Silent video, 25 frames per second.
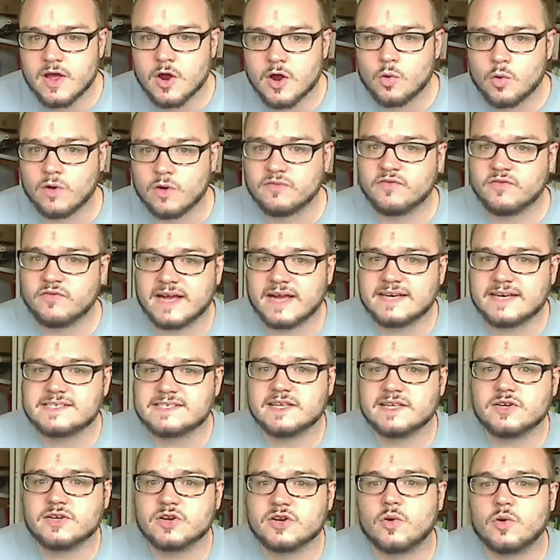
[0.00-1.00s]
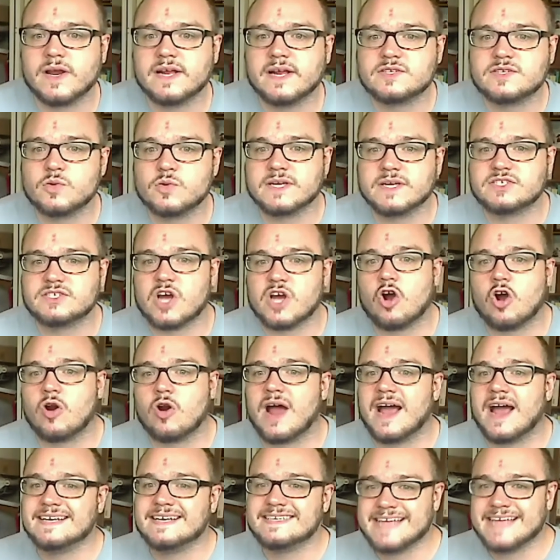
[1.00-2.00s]
reflects the degree to which our
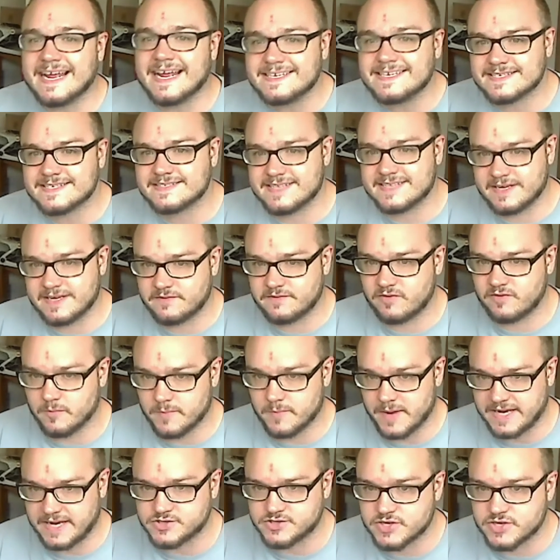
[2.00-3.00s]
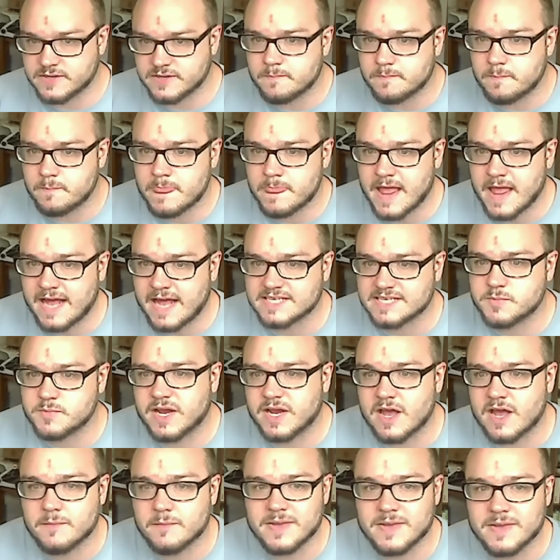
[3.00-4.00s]
identity formation has
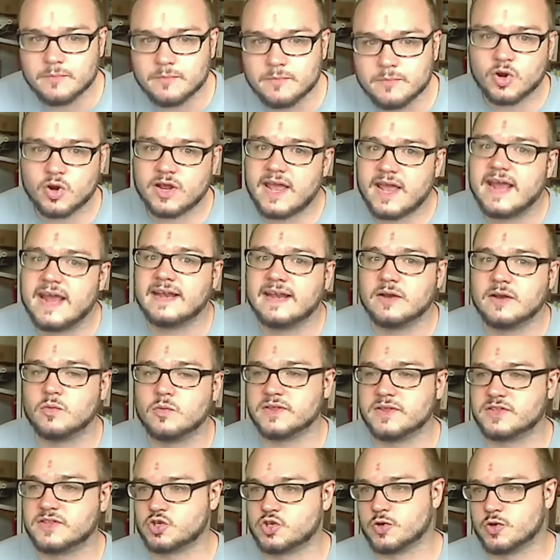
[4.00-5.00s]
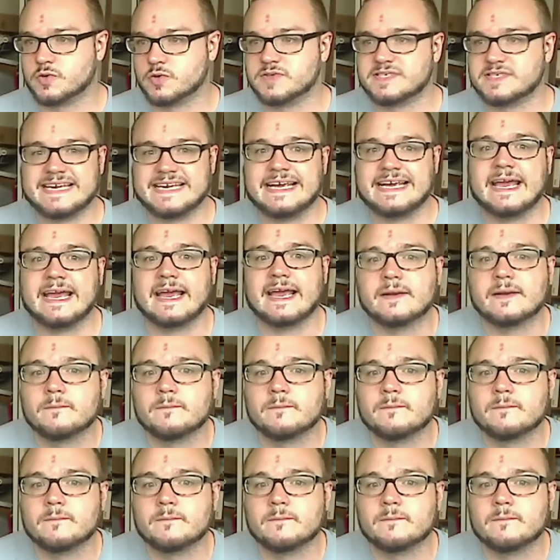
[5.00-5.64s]
become imbricated with truth-seeking.